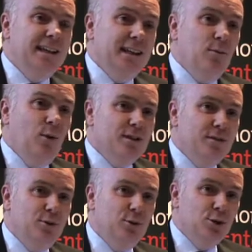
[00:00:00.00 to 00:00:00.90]
That was the
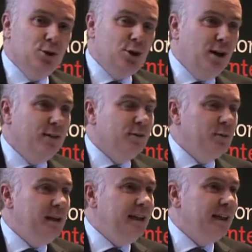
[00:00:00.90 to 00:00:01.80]
future shock for
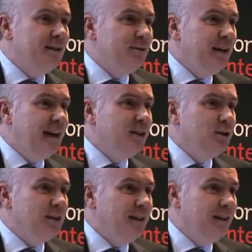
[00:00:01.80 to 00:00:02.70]
me at the
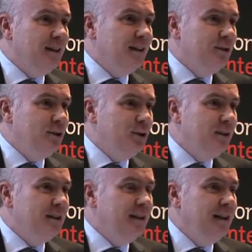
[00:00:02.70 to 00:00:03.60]
reaction that I got to
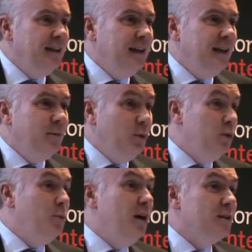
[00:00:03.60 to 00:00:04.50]
it,
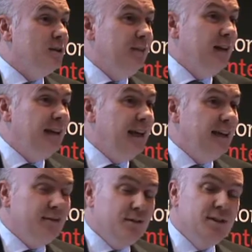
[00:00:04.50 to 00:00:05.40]
both positive and
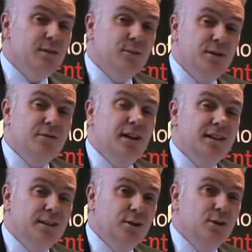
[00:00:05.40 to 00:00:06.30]
negative. It seemed to
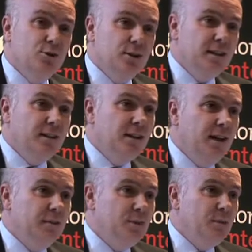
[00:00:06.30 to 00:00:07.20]
divide the country at the
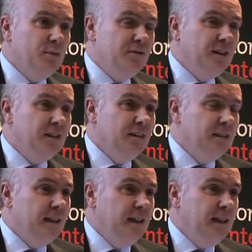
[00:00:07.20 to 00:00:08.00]
time. People felt that